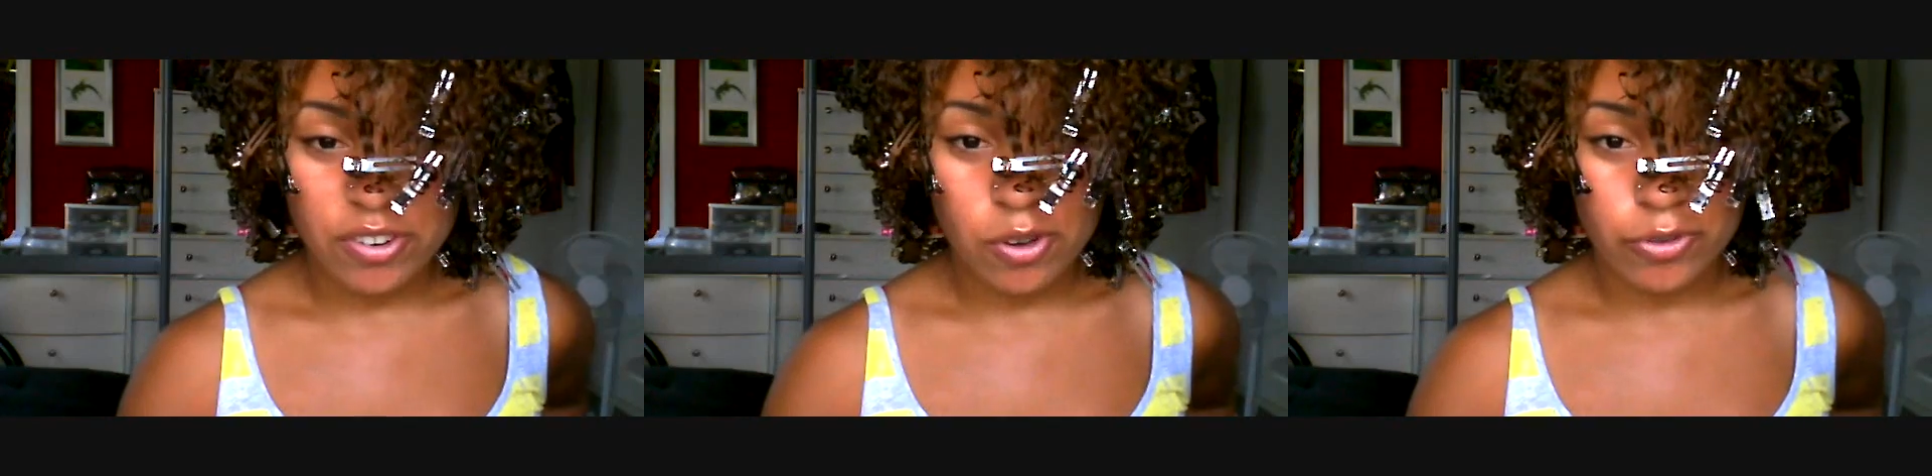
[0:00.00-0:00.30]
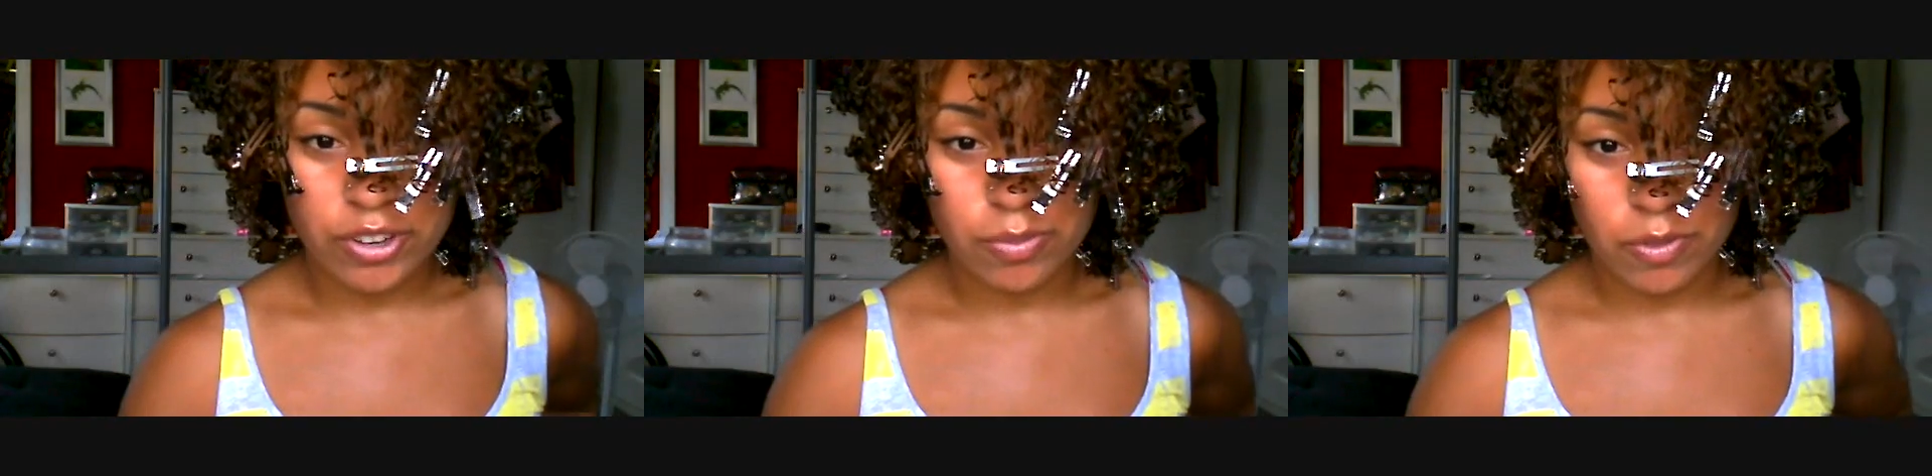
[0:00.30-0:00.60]
and go
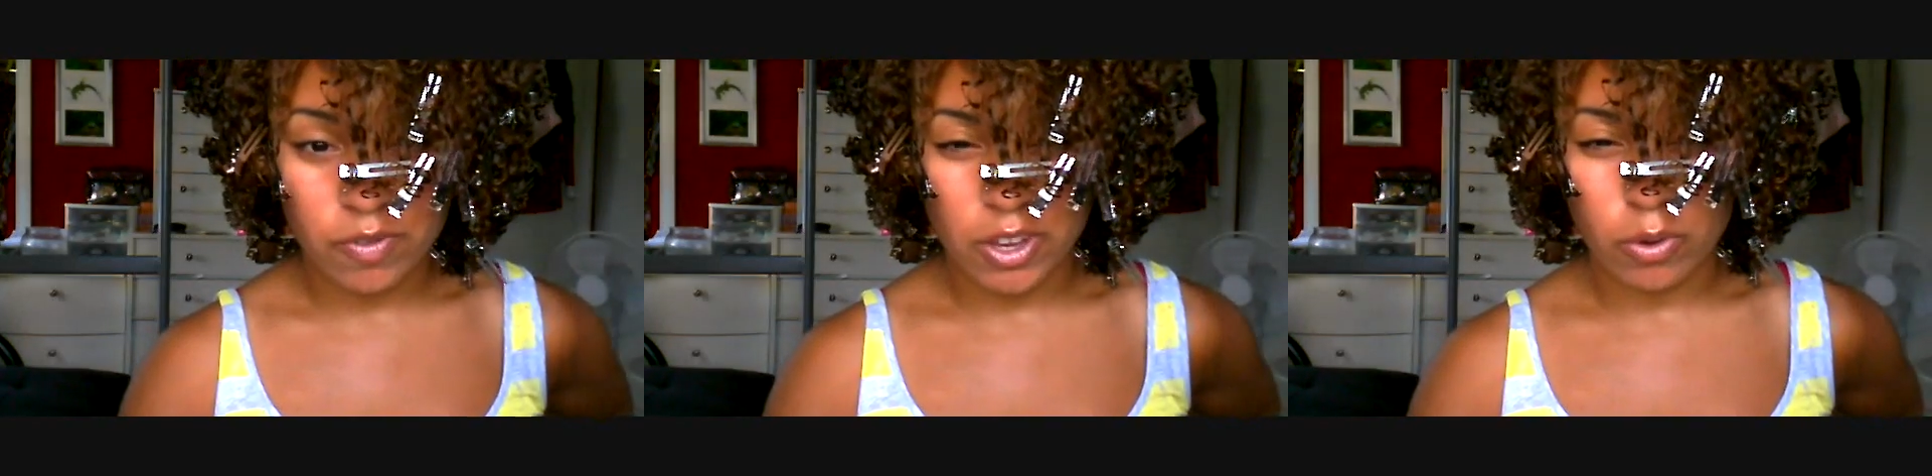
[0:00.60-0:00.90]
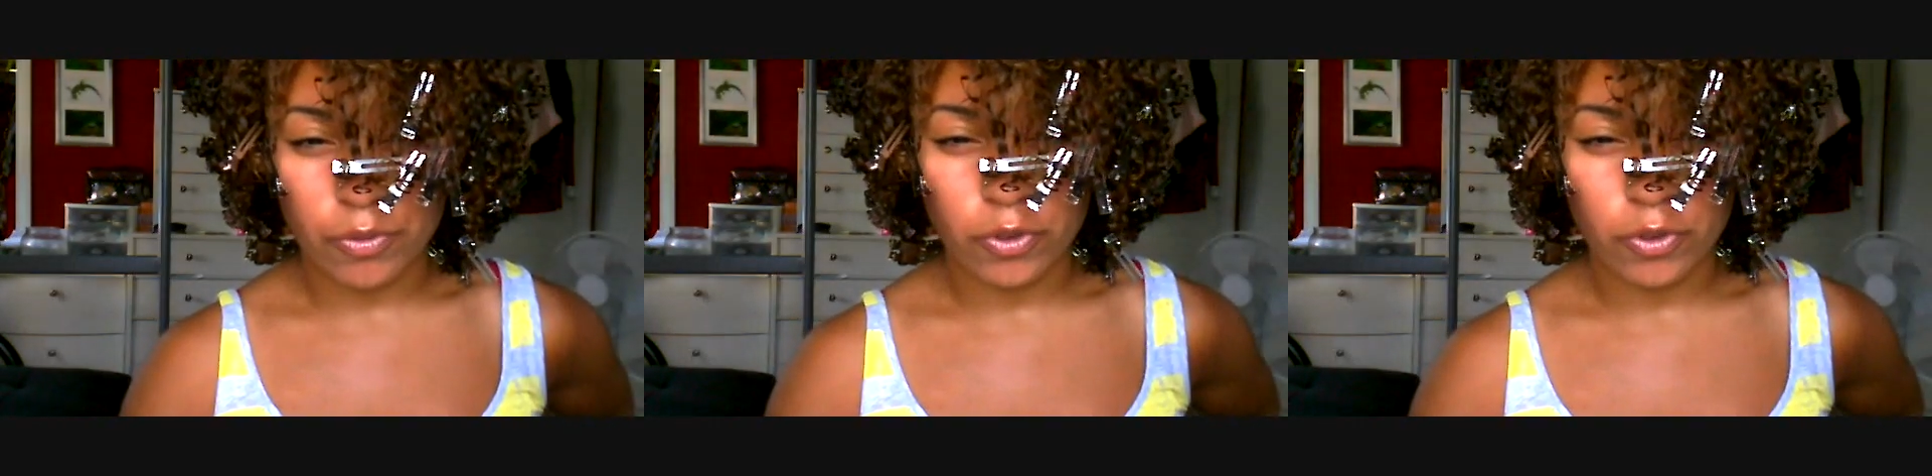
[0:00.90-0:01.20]
regimen video,
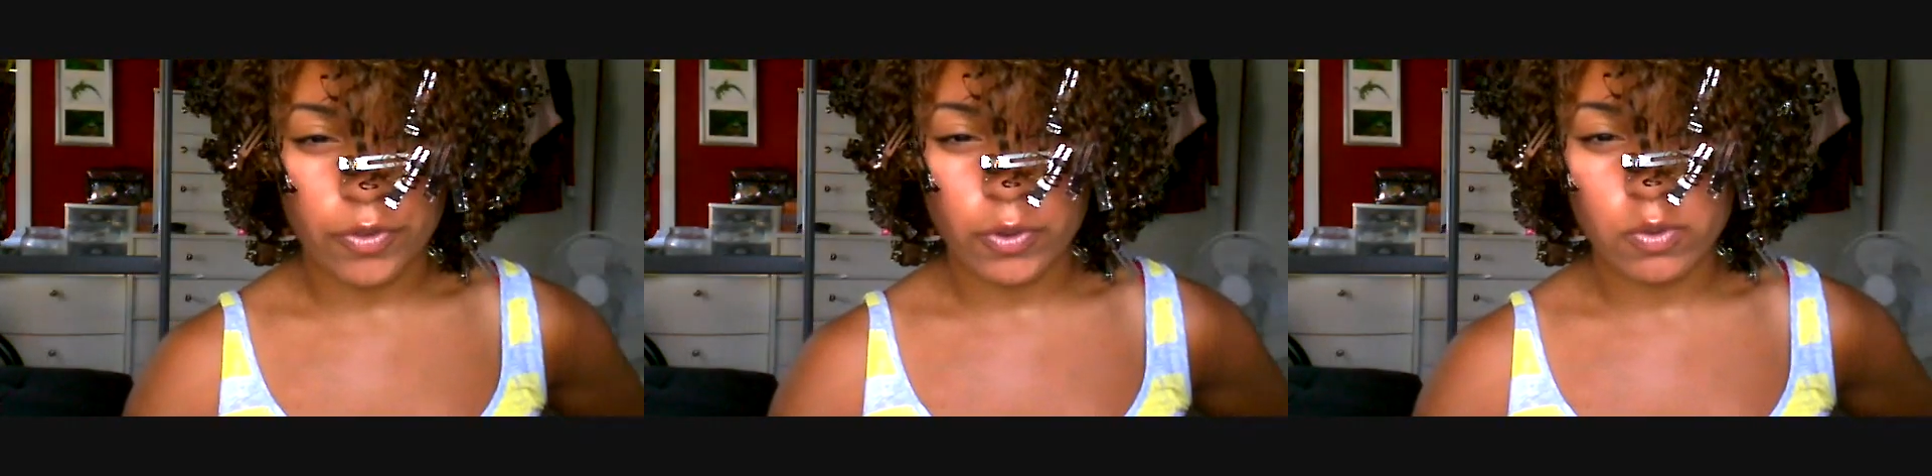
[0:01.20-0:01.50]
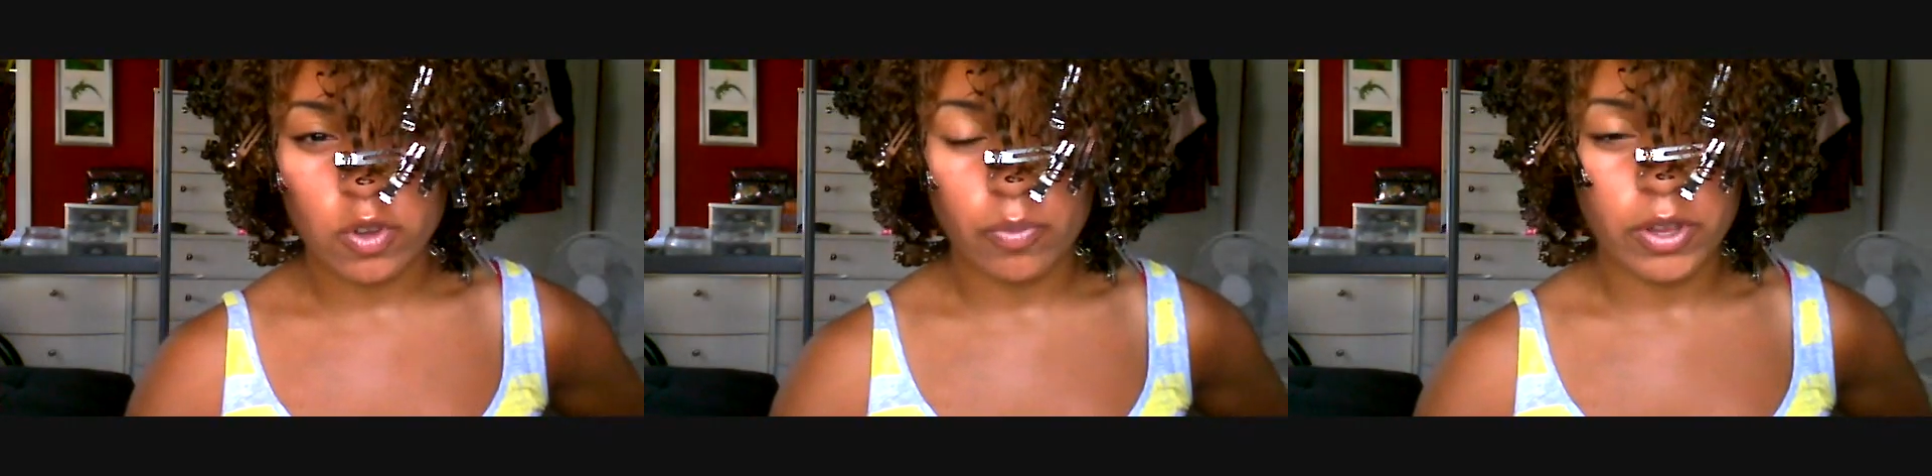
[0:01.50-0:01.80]
a few of you
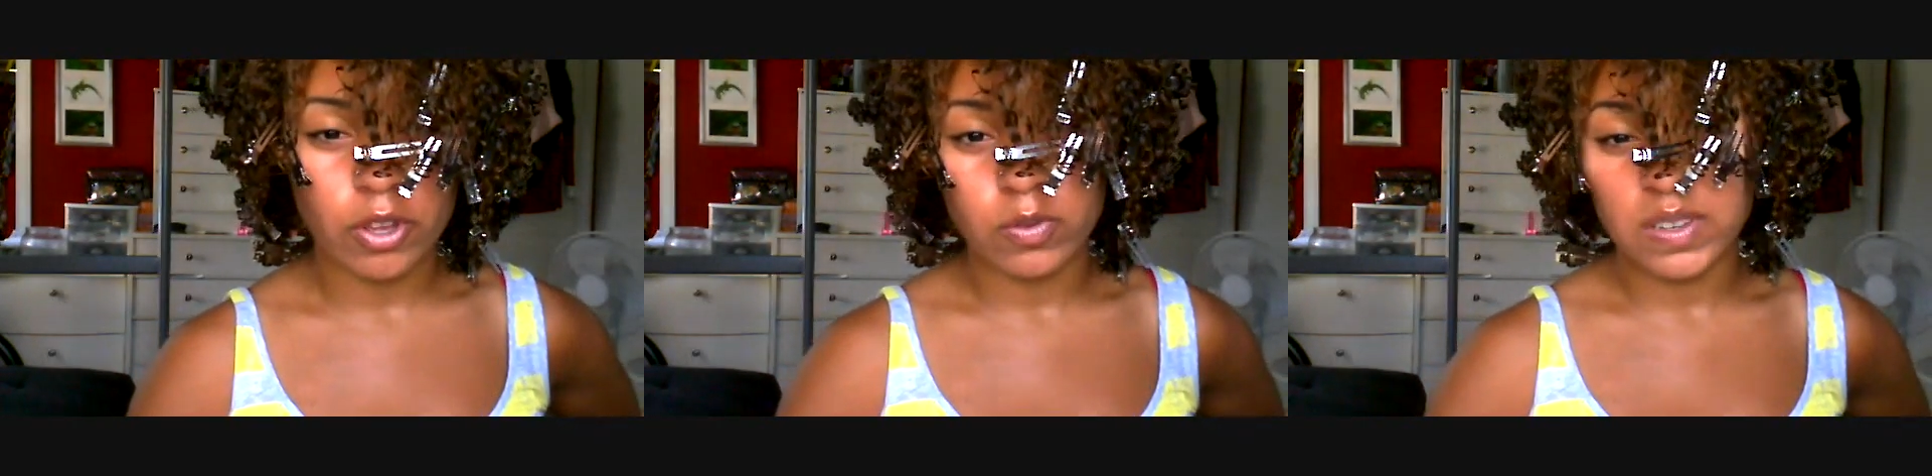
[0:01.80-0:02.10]
told me to use